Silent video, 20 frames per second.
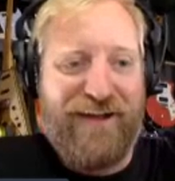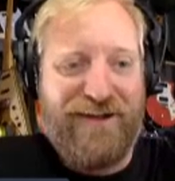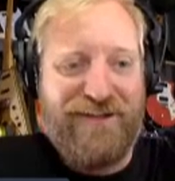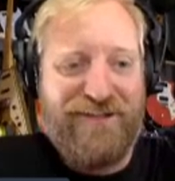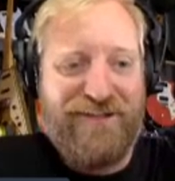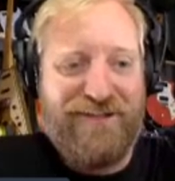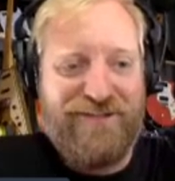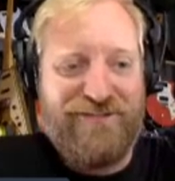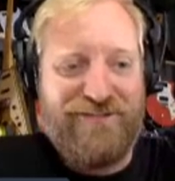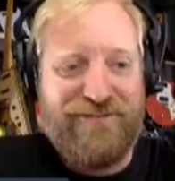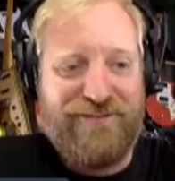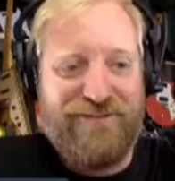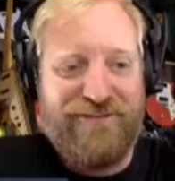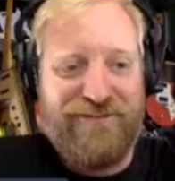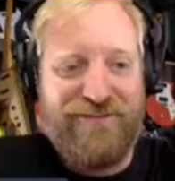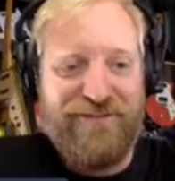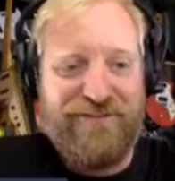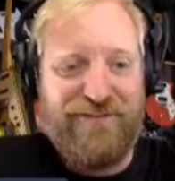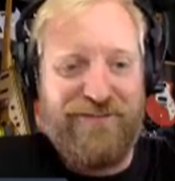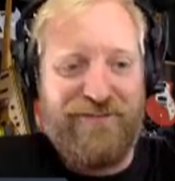to just
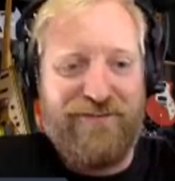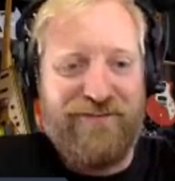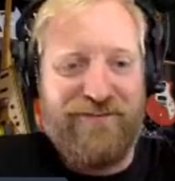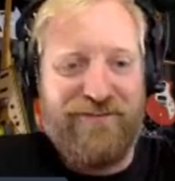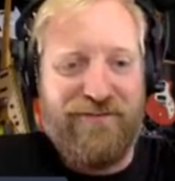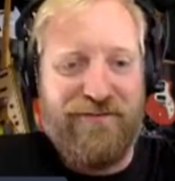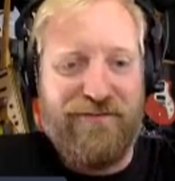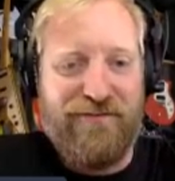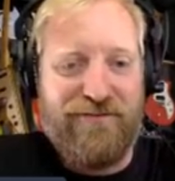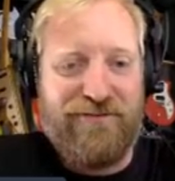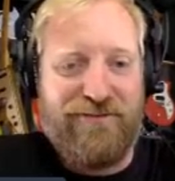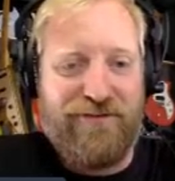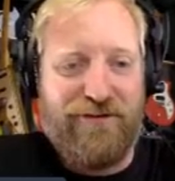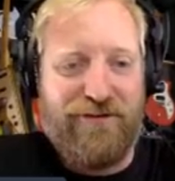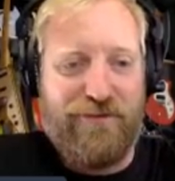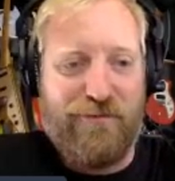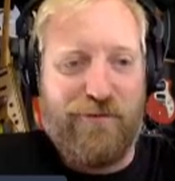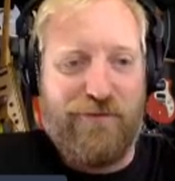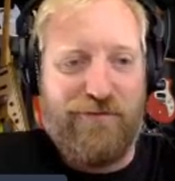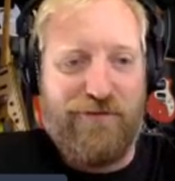steer
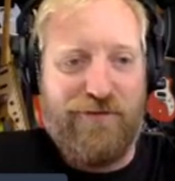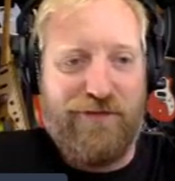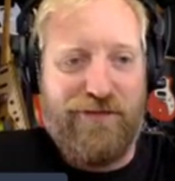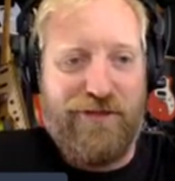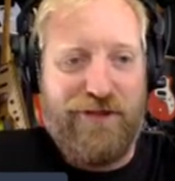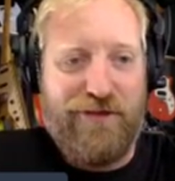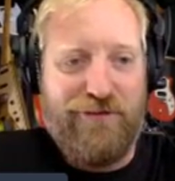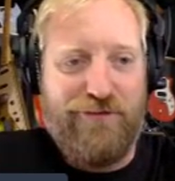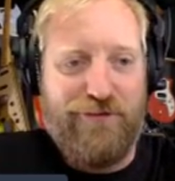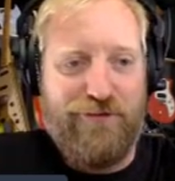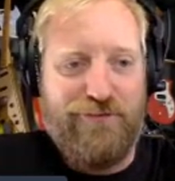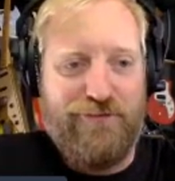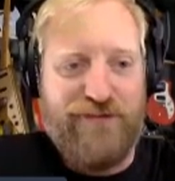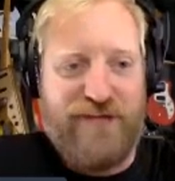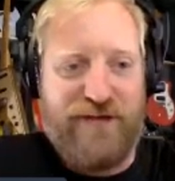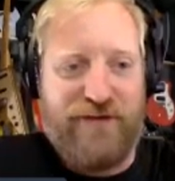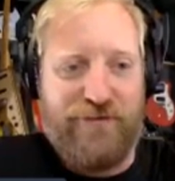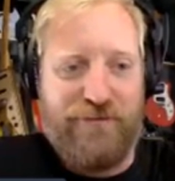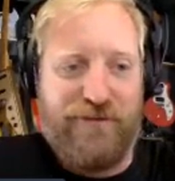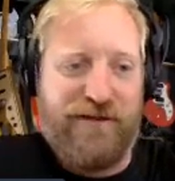them over to the YouTube
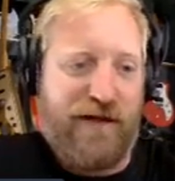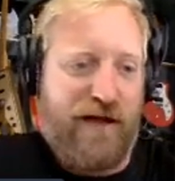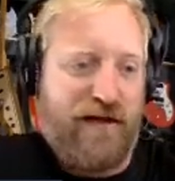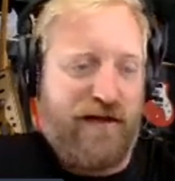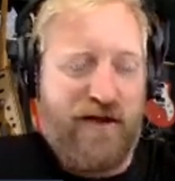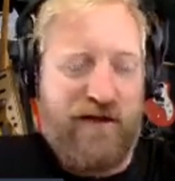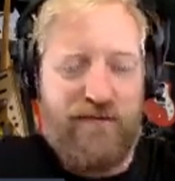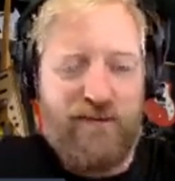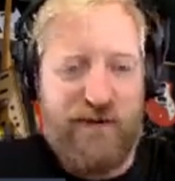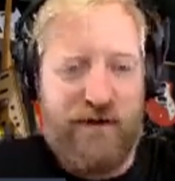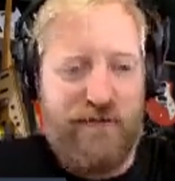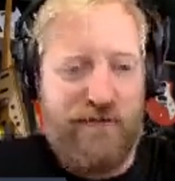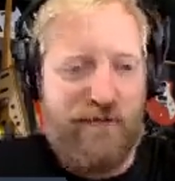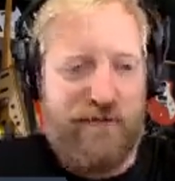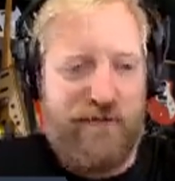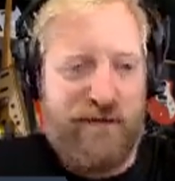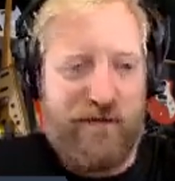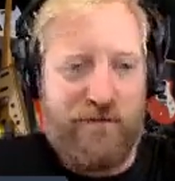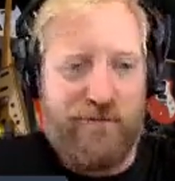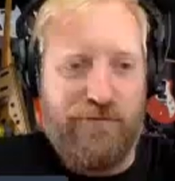channel and be like, I covered
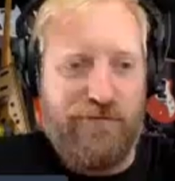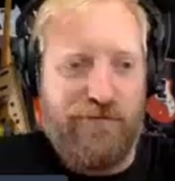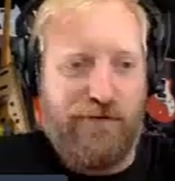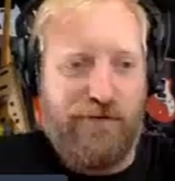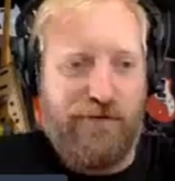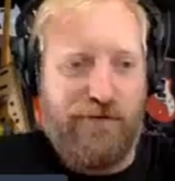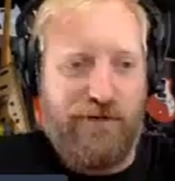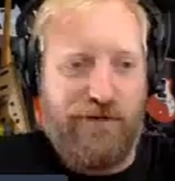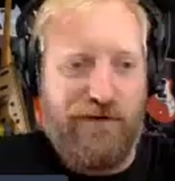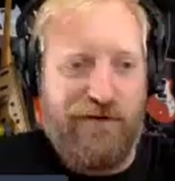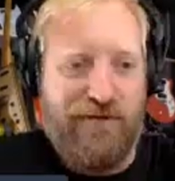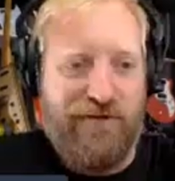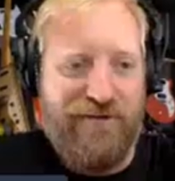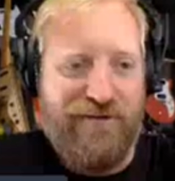everything. It was all there.